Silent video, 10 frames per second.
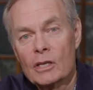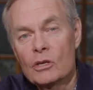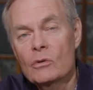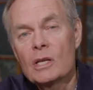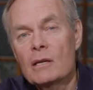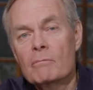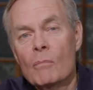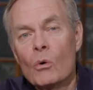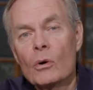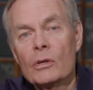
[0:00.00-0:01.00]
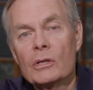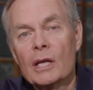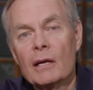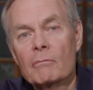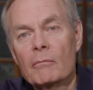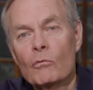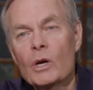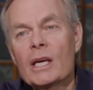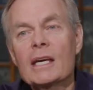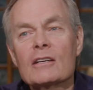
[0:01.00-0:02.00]
You need more than that.
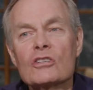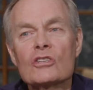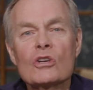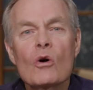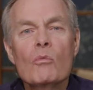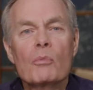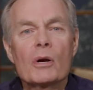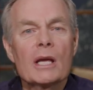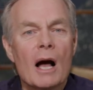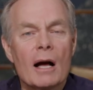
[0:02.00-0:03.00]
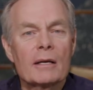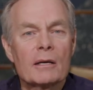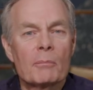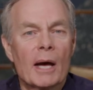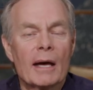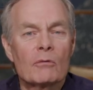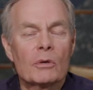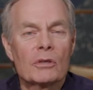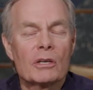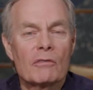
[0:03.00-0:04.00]
We get so preoccupied
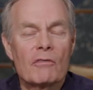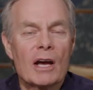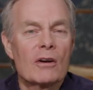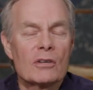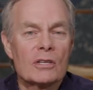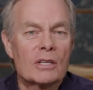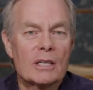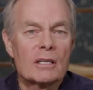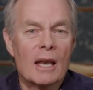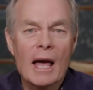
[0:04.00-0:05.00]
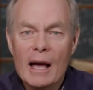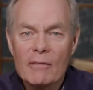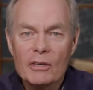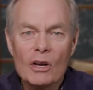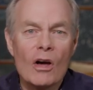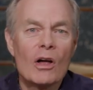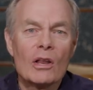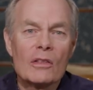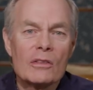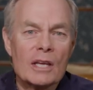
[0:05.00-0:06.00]
with the affairs of this life and all
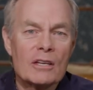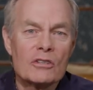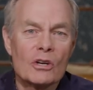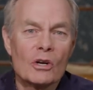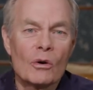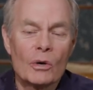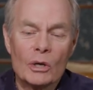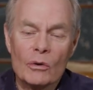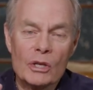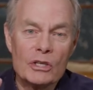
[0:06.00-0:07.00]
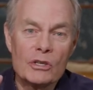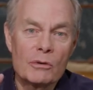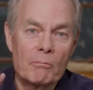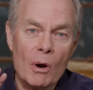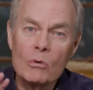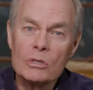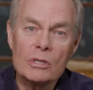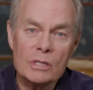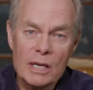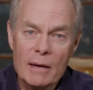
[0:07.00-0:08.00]
of the things that are going on that most
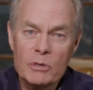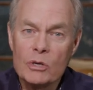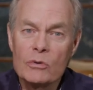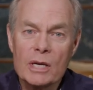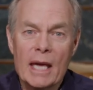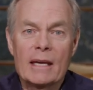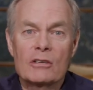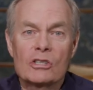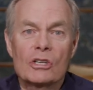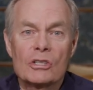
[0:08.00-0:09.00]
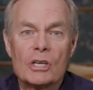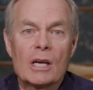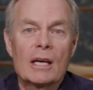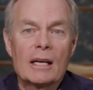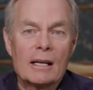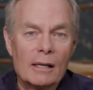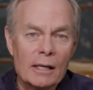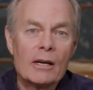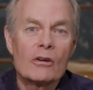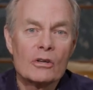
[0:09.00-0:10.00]
of the time you can't just
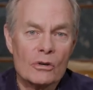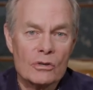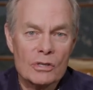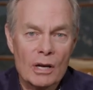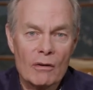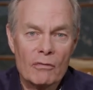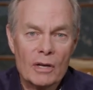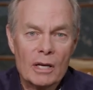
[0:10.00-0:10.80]
clear yourself